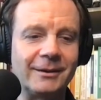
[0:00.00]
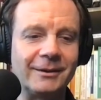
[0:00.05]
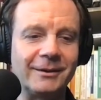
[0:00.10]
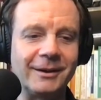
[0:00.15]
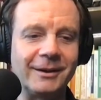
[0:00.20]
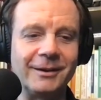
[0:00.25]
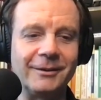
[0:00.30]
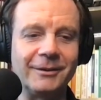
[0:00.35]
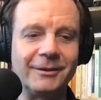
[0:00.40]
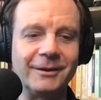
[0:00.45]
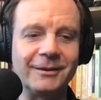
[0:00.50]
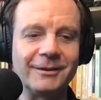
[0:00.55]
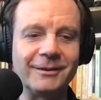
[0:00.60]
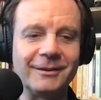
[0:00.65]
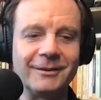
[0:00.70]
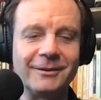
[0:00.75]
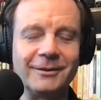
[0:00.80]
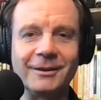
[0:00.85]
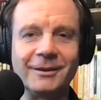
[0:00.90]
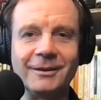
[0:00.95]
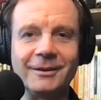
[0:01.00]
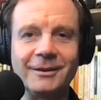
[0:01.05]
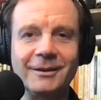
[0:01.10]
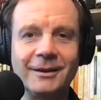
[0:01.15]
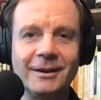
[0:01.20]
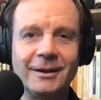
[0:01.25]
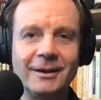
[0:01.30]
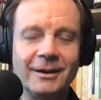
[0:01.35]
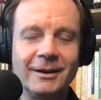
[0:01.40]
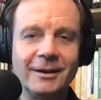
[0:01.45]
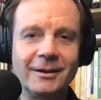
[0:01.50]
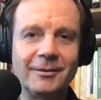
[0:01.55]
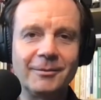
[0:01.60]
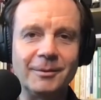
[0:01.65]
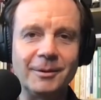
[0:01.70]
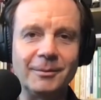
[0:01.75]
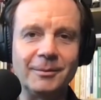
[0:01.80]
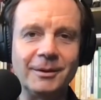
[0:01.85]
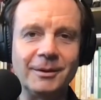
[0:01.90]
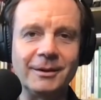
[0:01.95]
Are there any things that you can
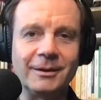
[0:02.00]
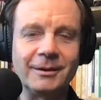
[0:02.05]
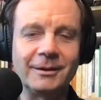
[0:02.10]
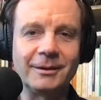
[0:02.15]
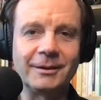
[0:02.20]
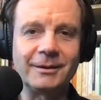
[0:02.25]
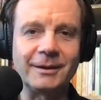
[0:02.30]
maybe